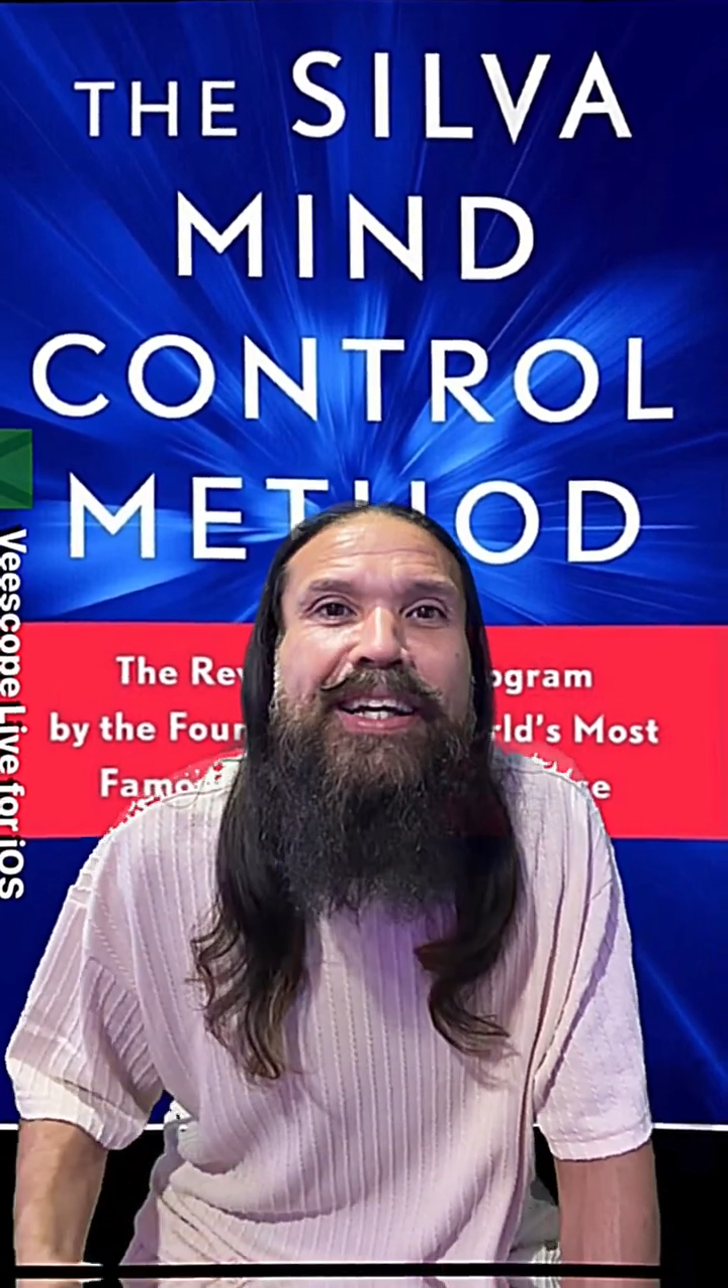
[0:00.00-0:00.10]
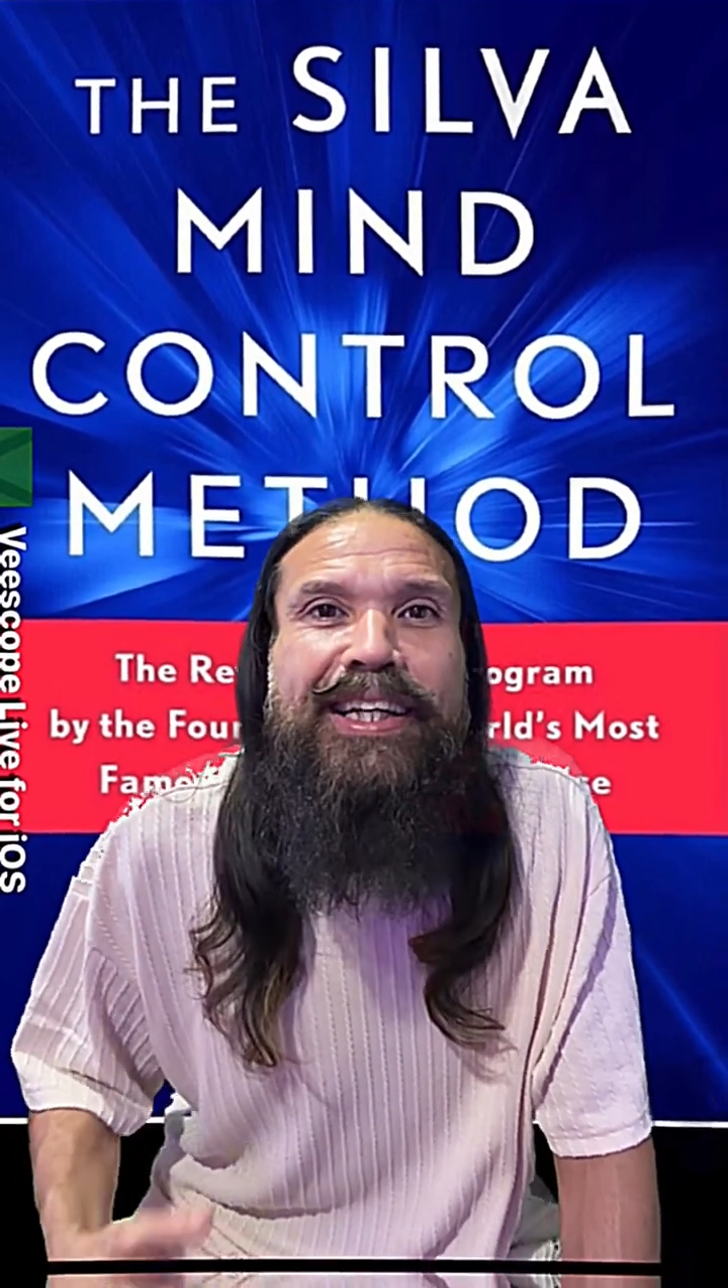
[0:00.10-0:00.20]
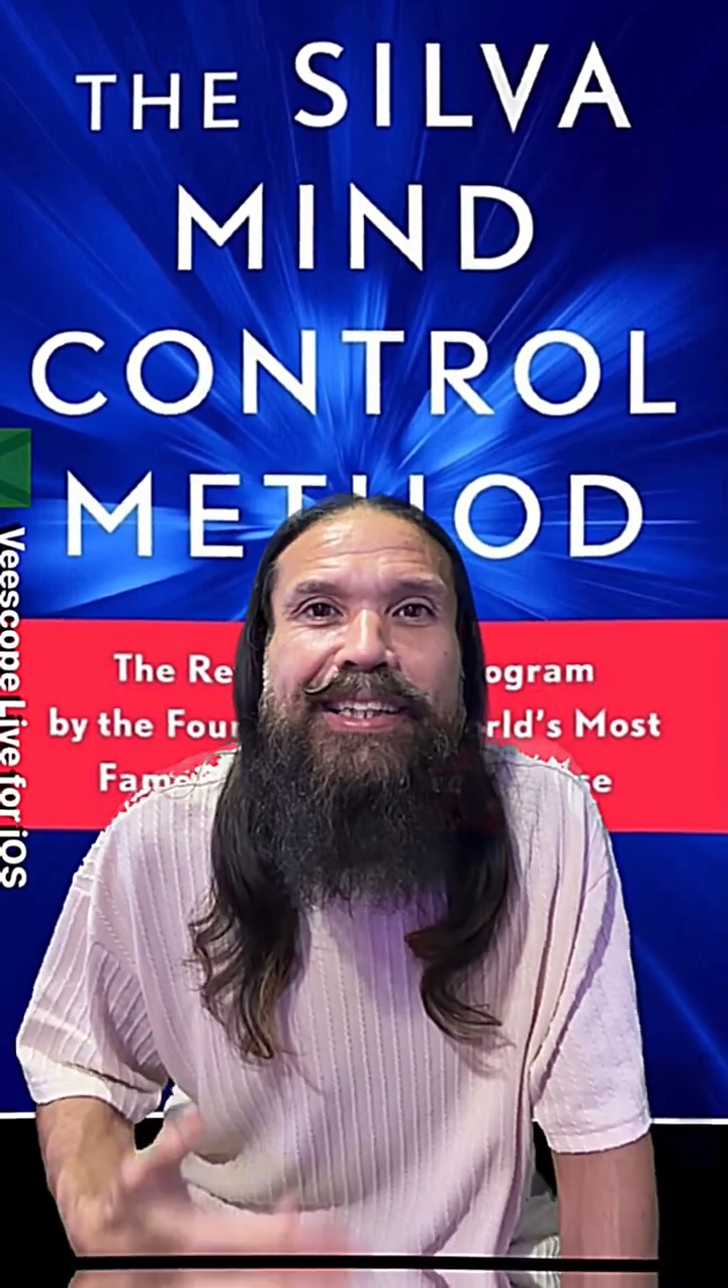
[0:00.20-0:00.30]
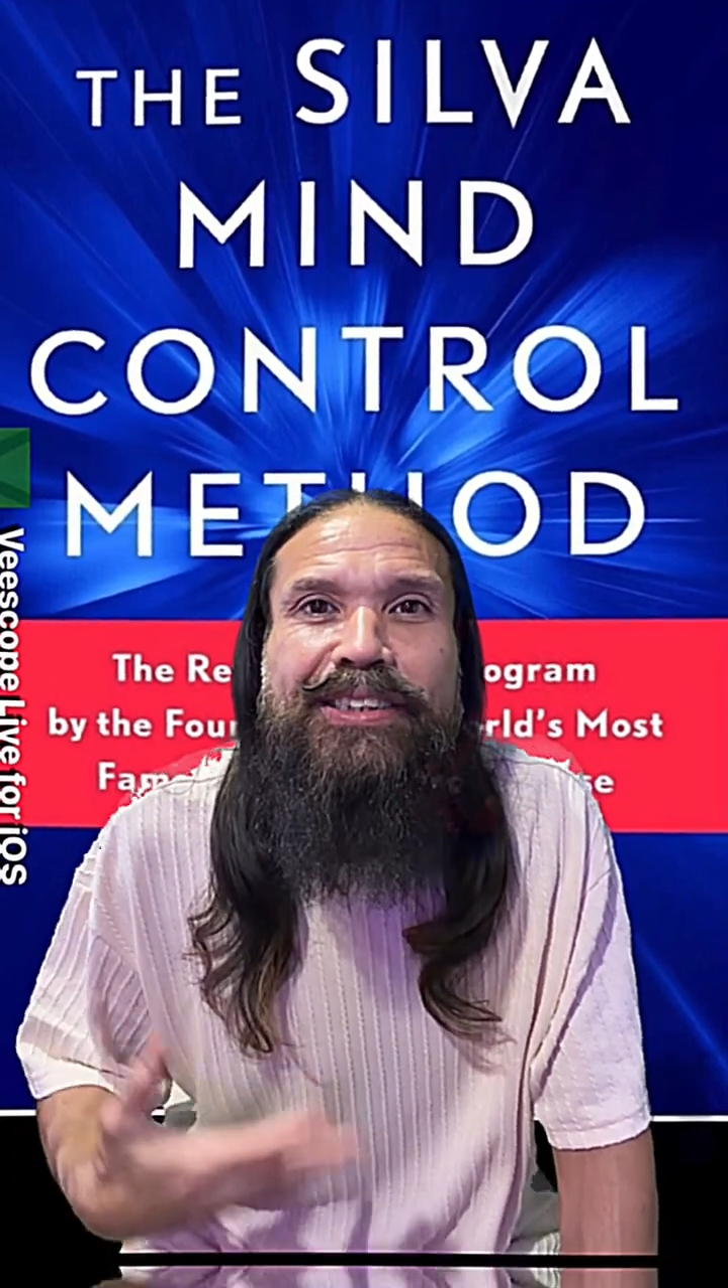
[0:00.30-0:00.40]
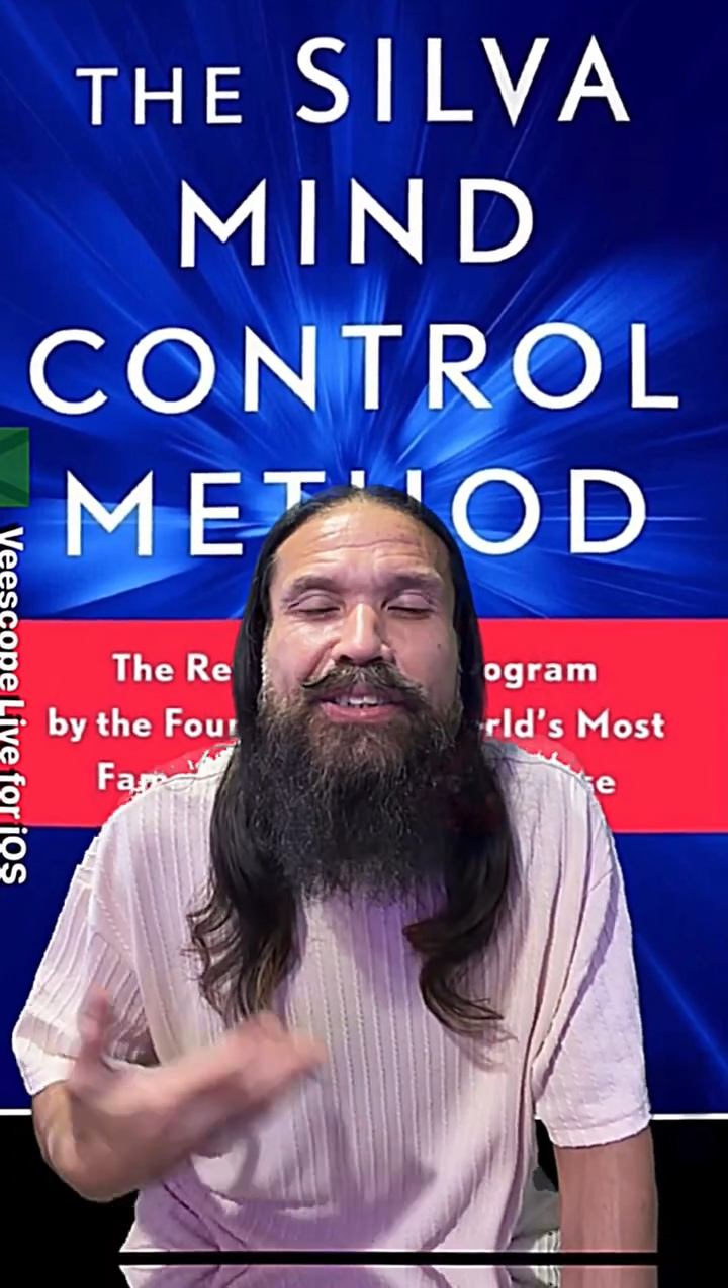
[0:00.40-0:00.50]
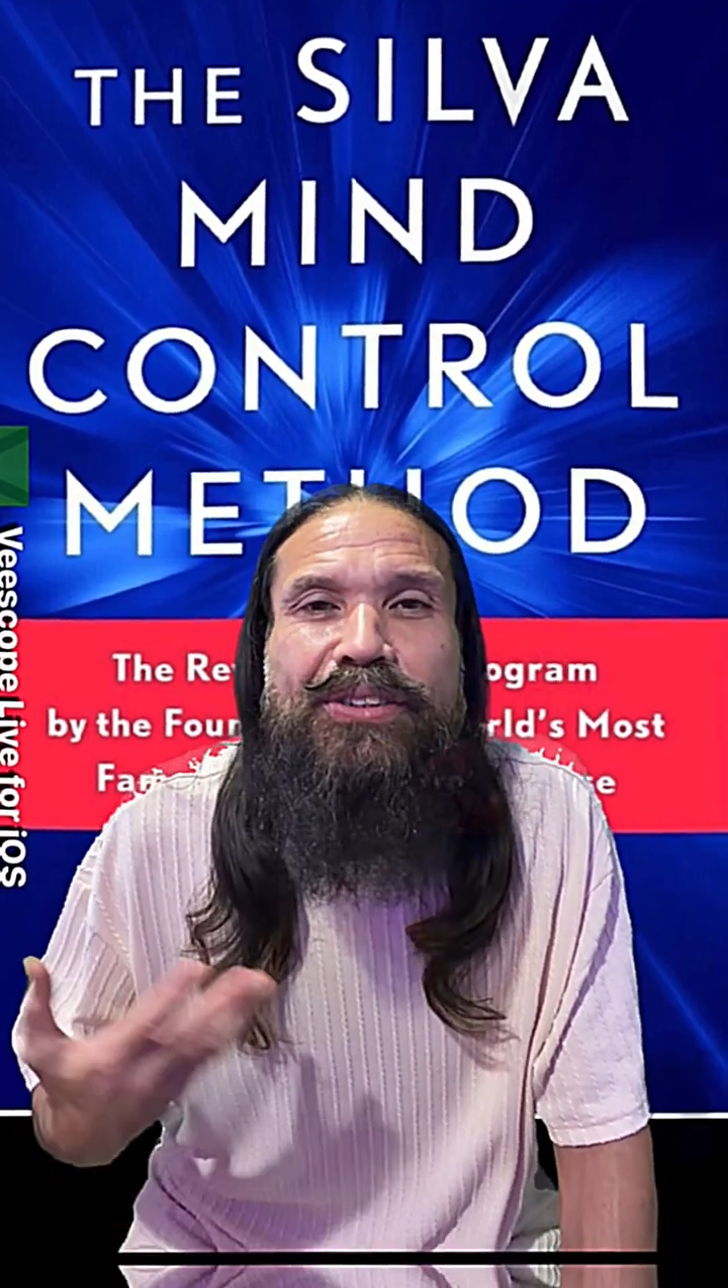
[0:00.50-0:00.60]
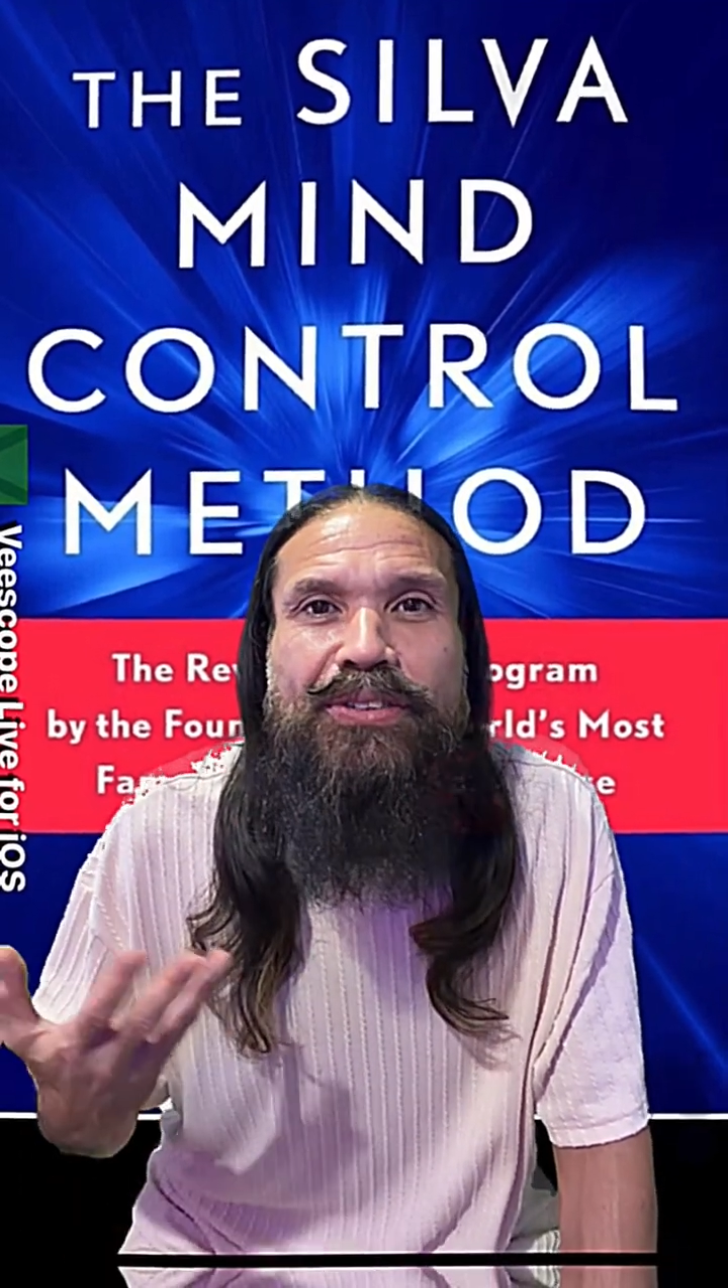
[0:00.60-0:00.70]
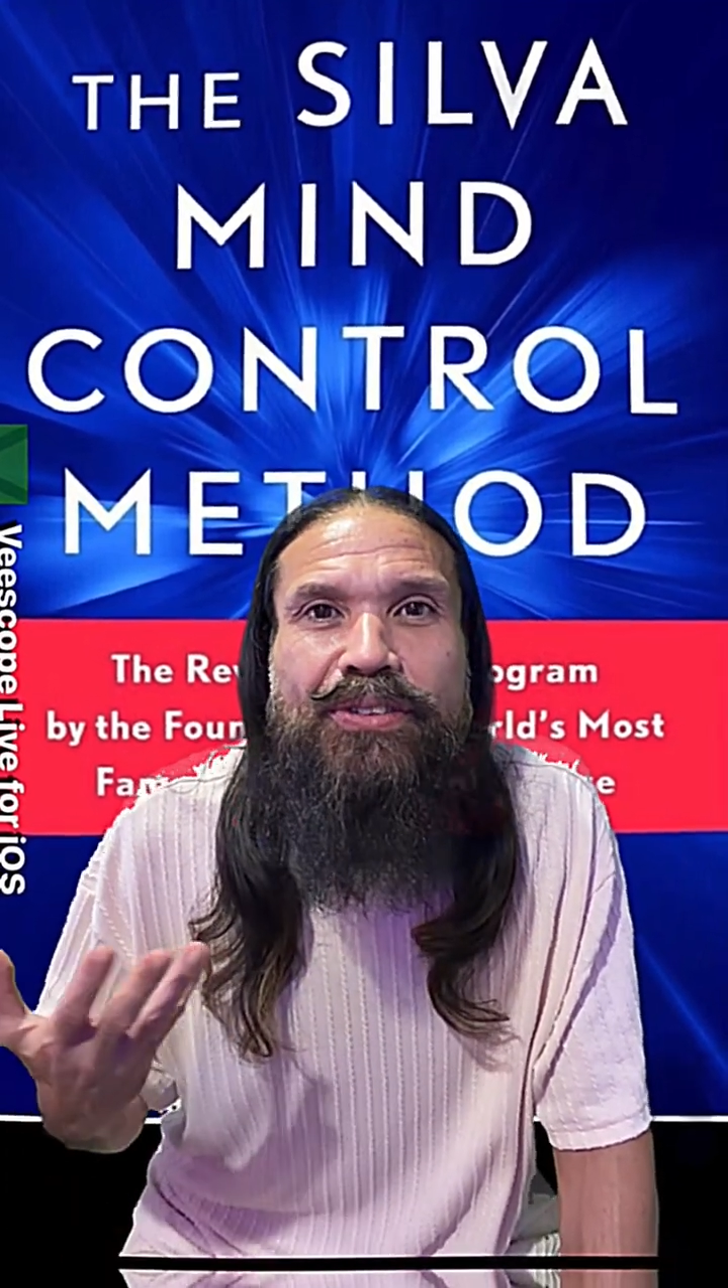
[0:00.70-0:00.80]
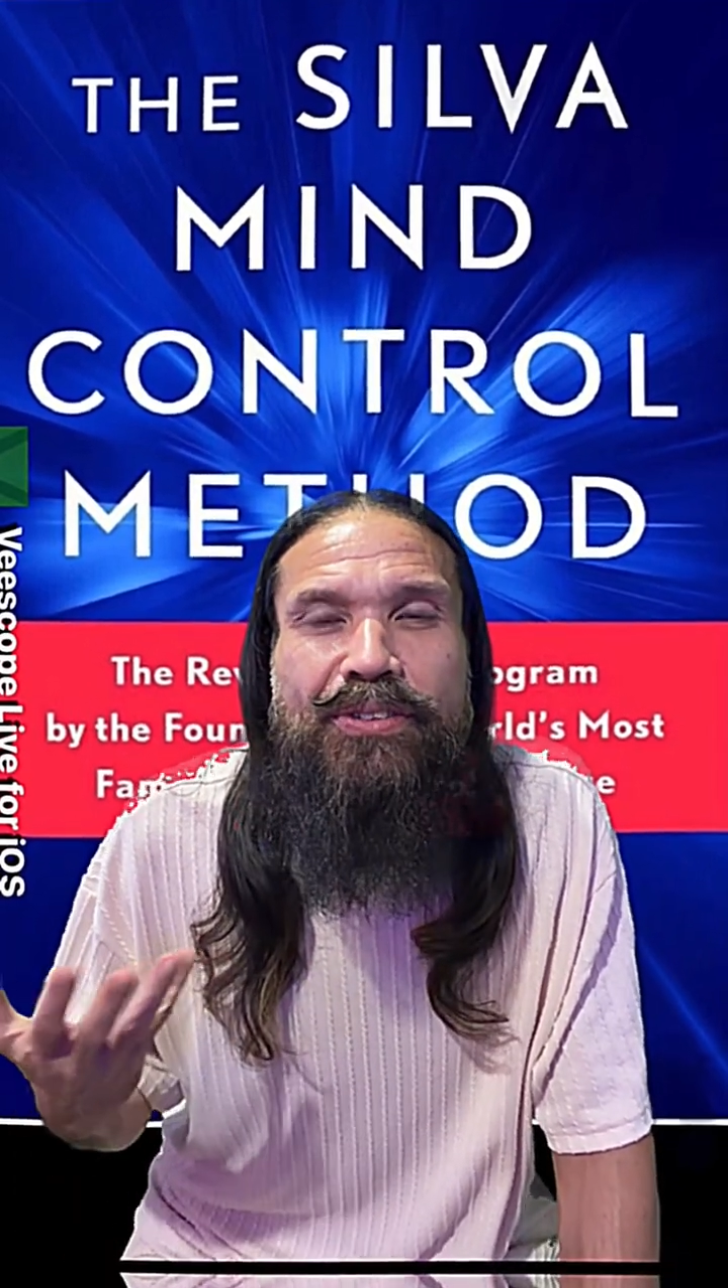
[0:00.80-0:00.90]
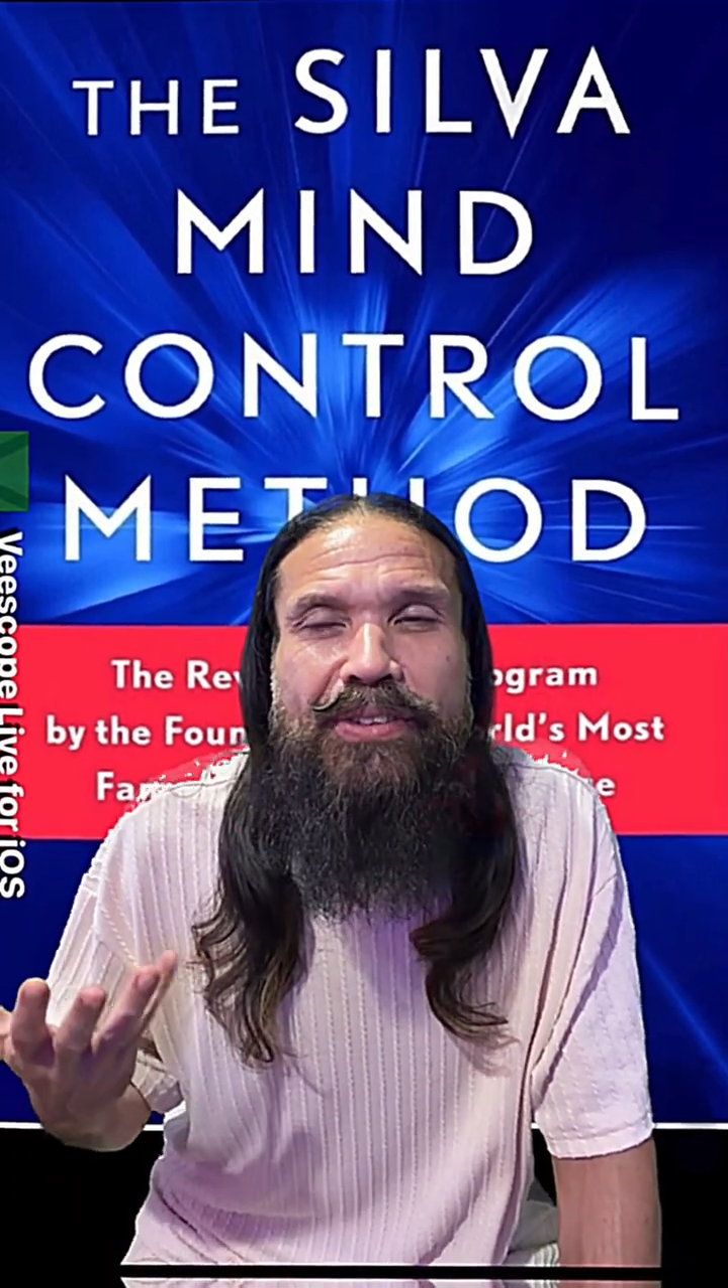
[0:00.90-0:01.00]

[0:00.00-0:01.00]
into